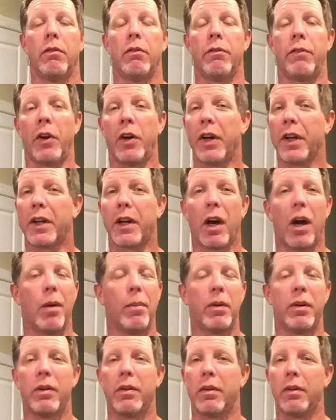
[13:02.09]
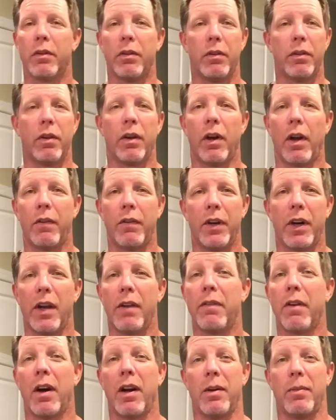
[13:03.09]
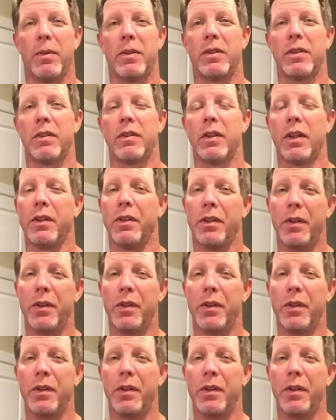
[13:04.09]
very common everyday vitamins that